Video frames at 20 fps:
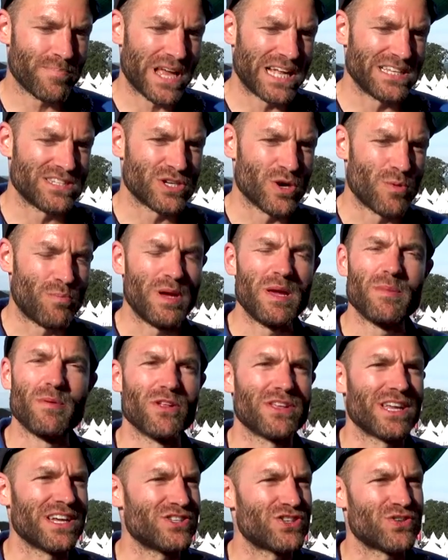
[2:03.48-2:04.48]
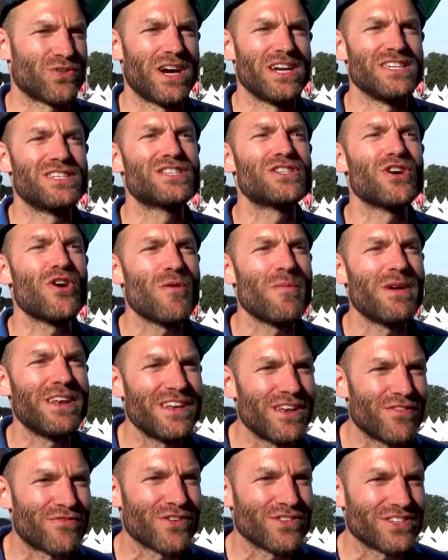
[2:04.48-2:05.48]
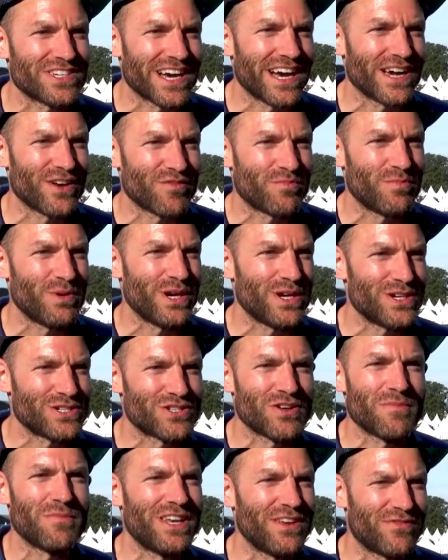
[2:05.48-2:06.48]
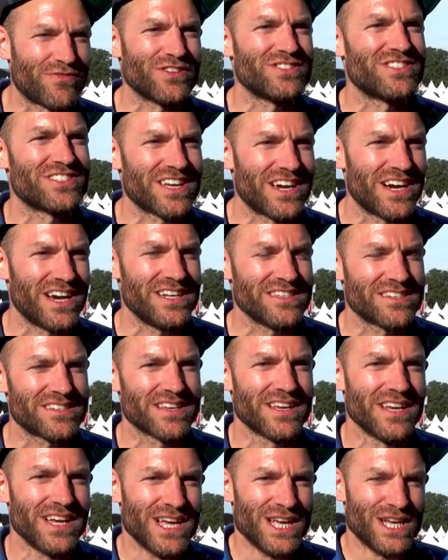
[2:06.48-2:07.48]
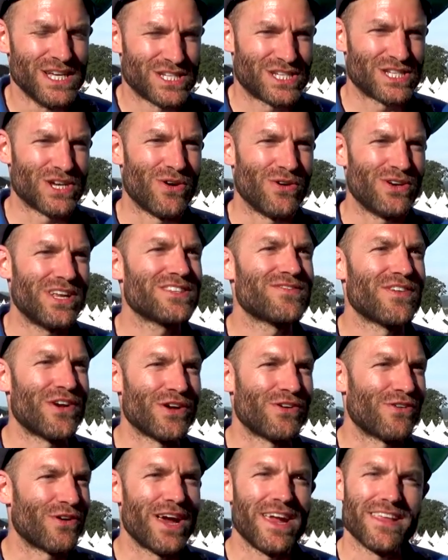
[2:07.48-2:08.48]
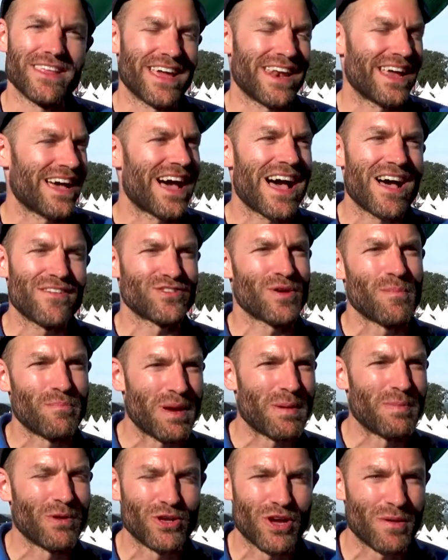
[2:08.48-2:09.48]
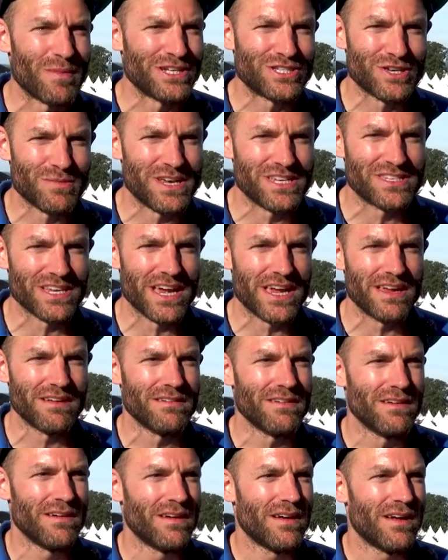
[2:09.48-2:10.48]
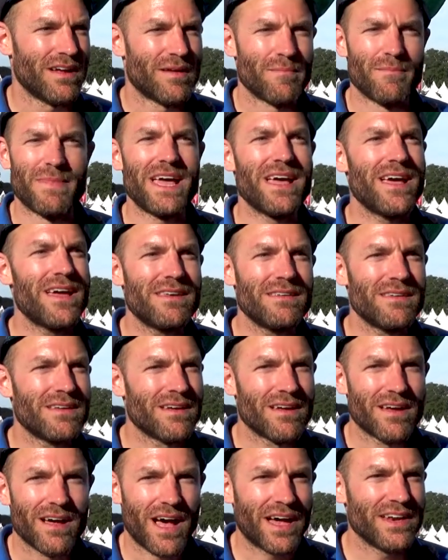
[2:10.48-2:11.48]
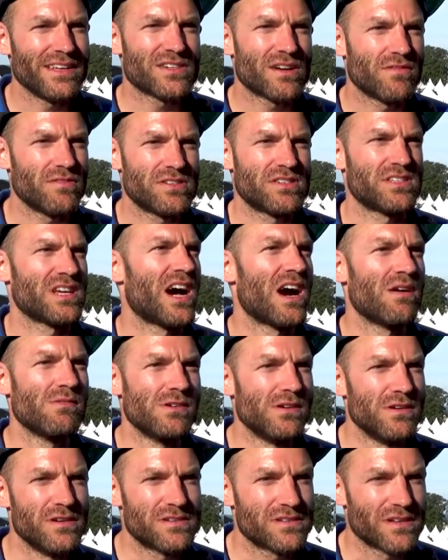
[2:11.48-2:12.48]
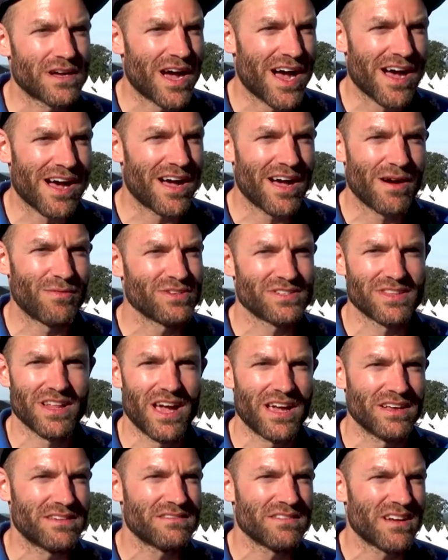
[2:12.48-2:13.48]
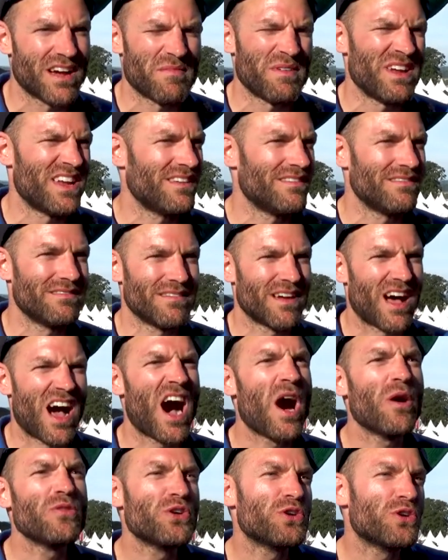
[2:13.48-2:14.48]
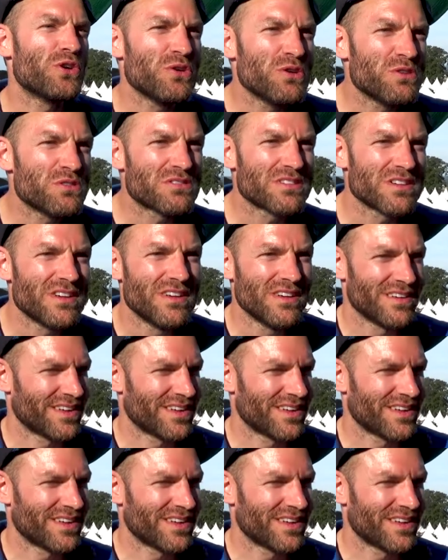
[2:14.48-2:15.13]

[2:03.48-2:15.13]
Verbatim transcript: And so people can try so many different kind of beers, so many different styles. So that's very great. And I have some people coming to me say, man, I discovered sours. I was like, I mean, how the goose?